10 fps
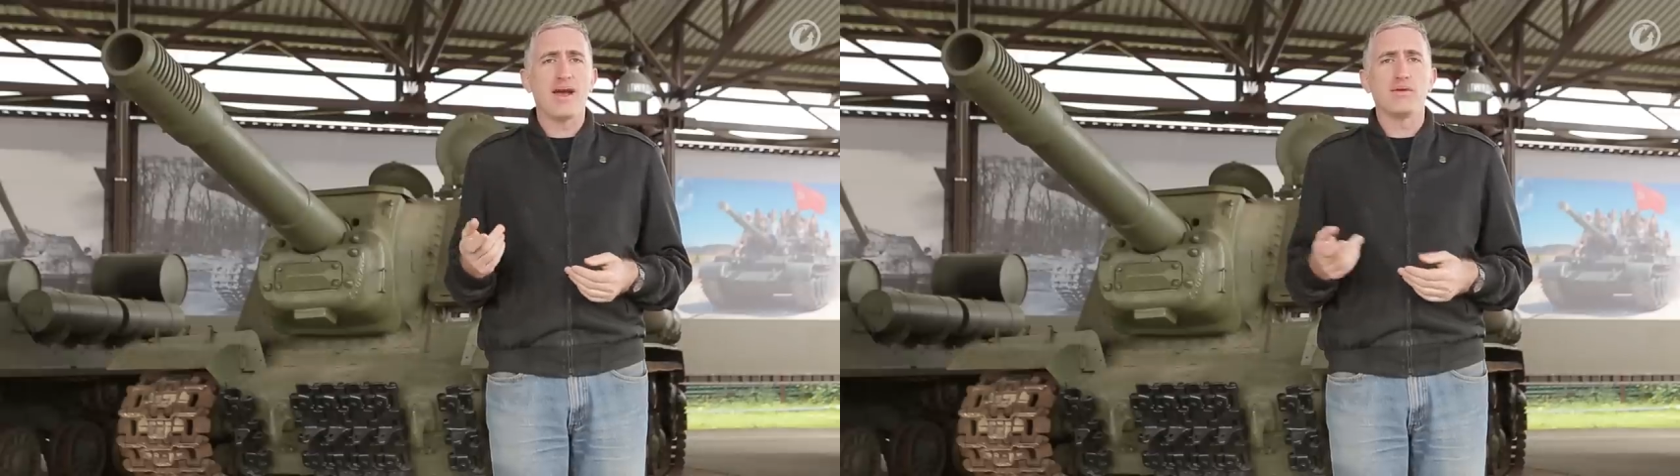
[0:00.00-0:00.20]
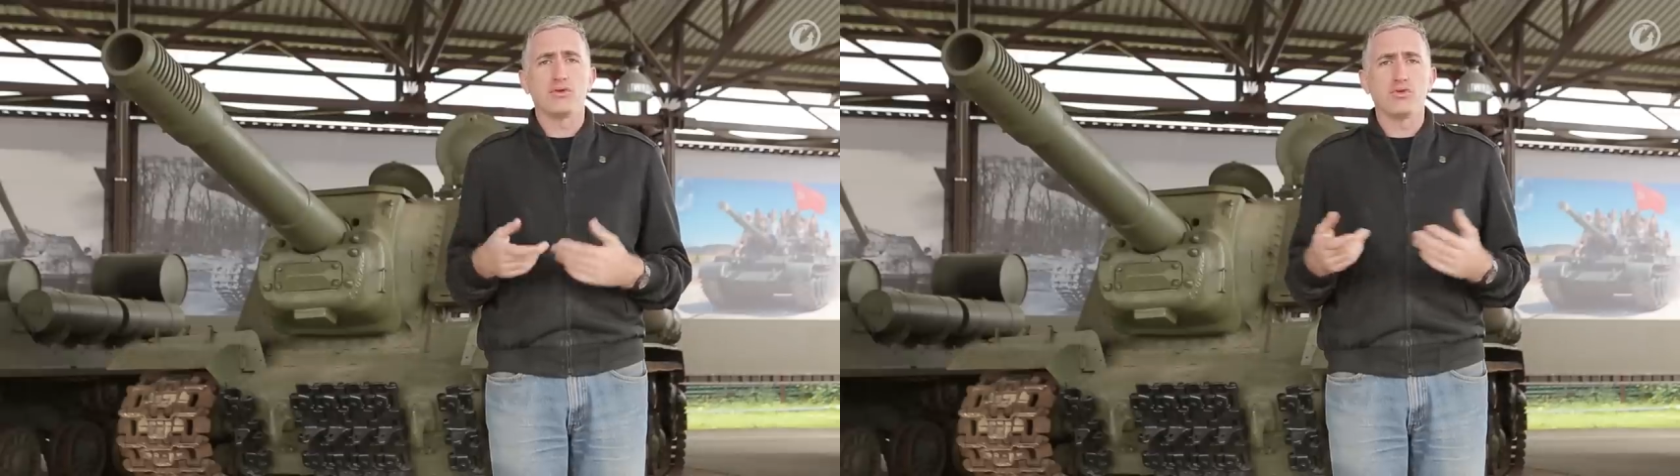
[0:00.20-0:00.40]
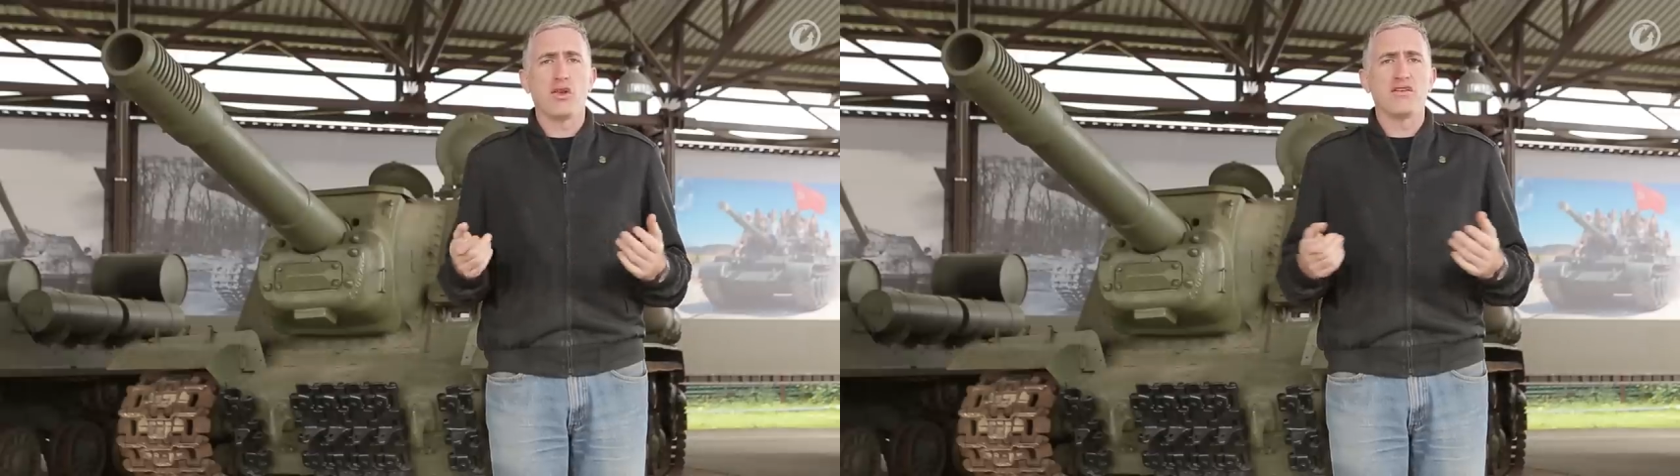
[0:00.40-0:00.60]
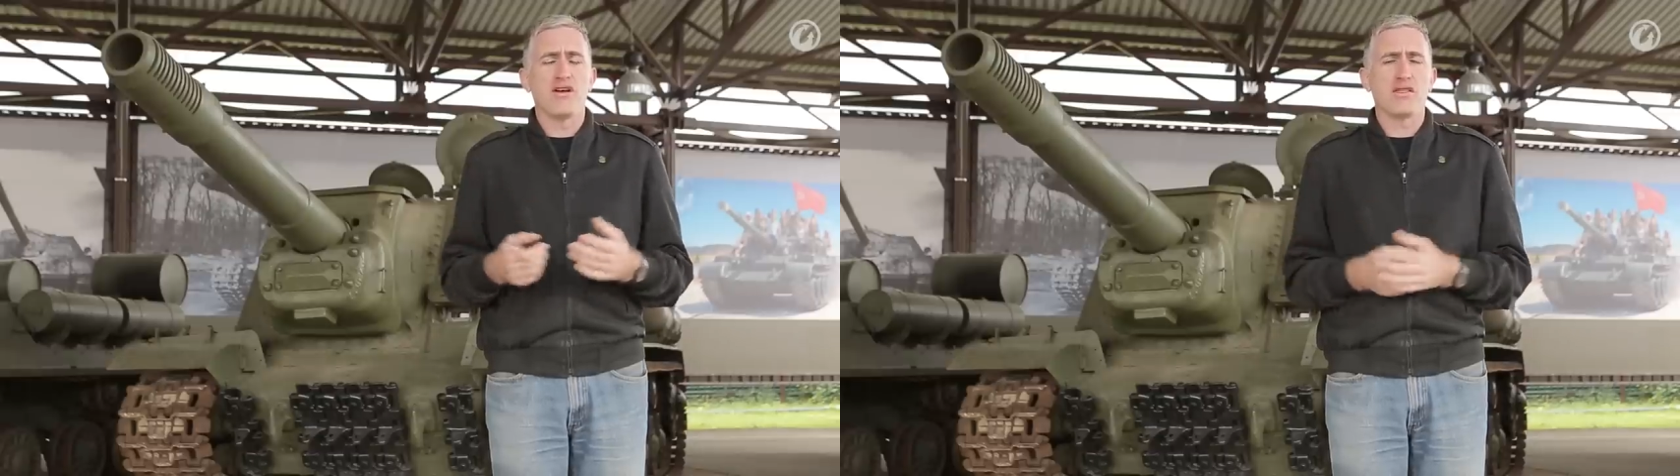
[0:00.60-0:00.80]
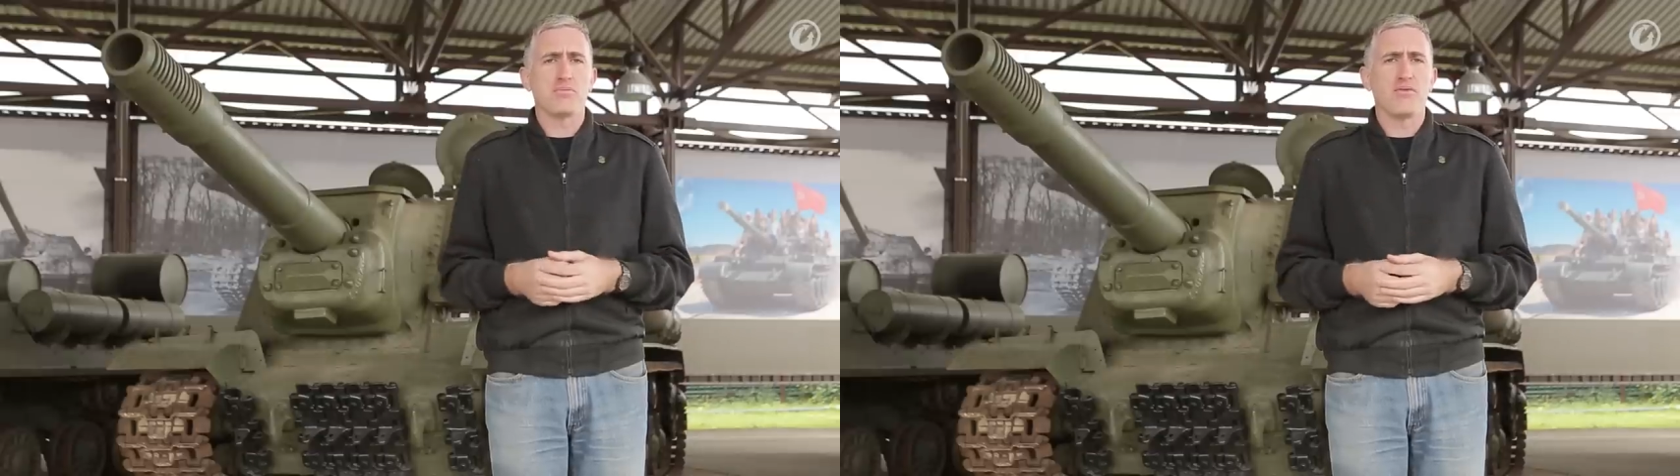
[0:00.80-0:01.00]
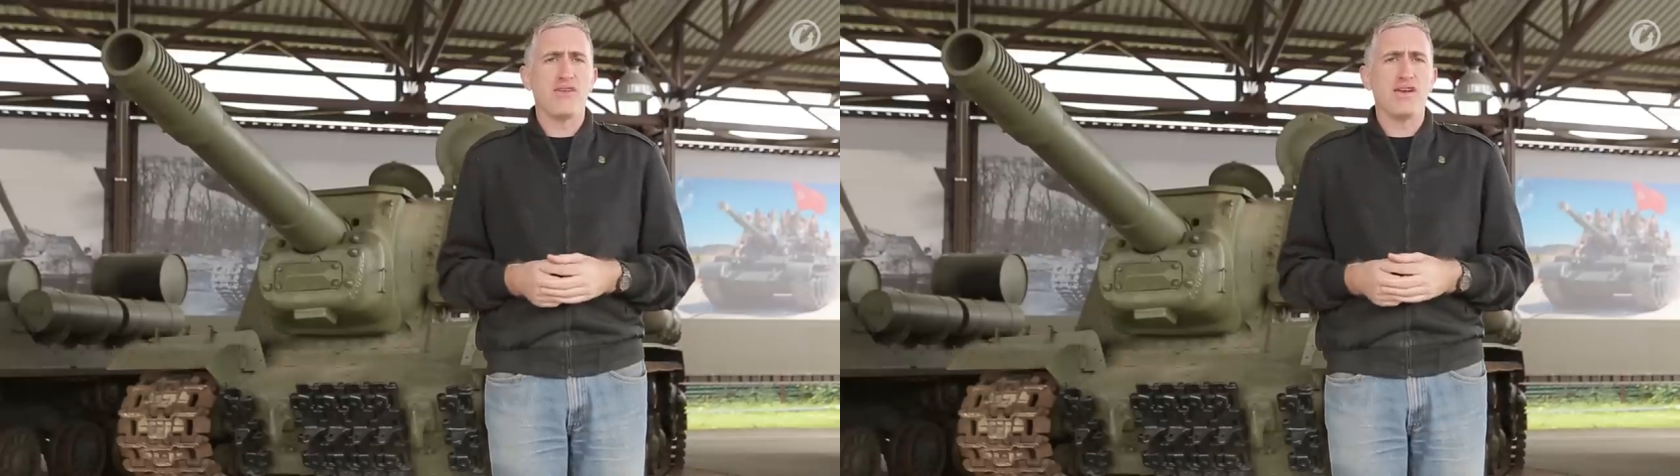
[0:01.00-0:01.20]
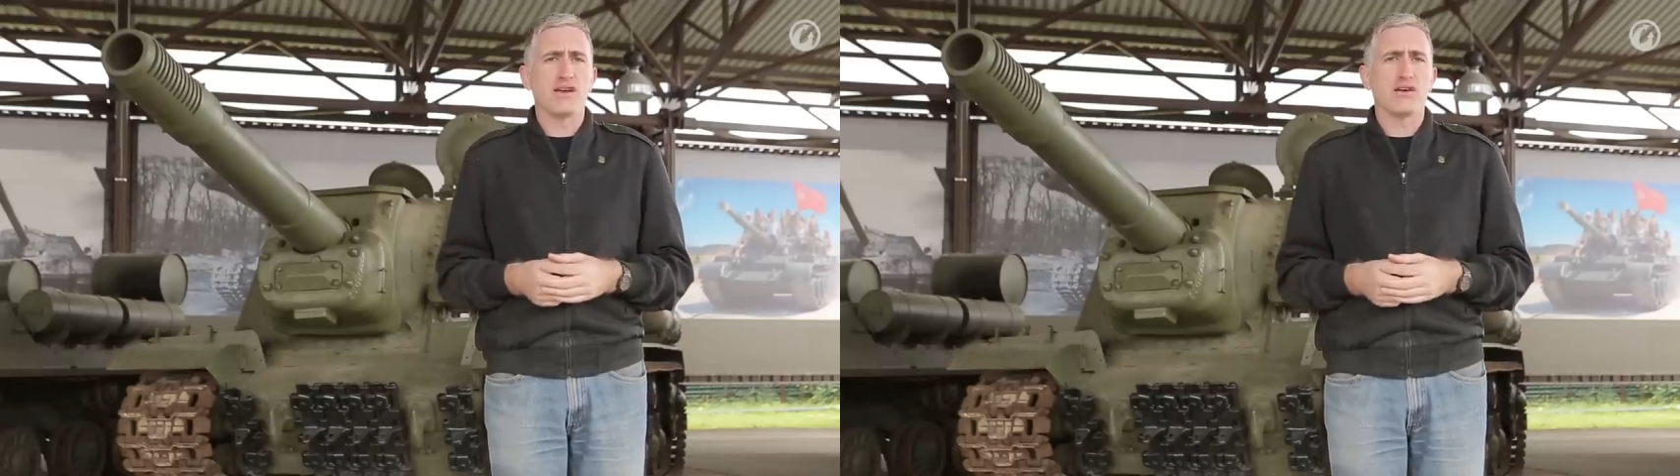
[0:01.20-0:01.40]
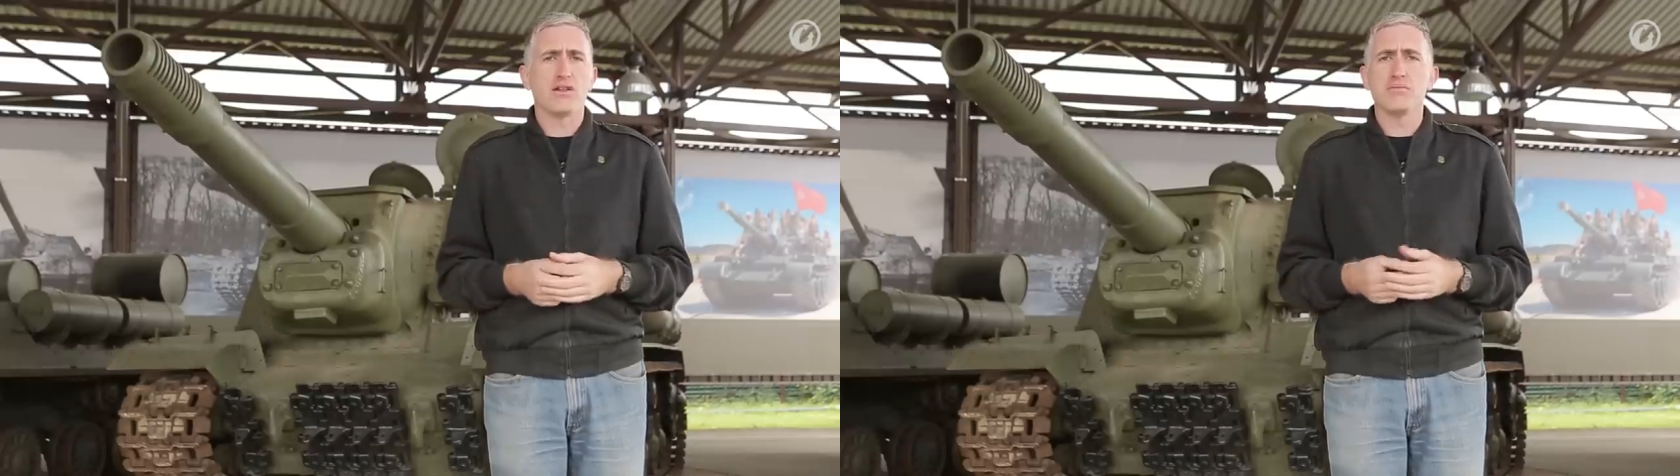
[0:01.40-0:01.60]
at with 20 rounds per vehicle,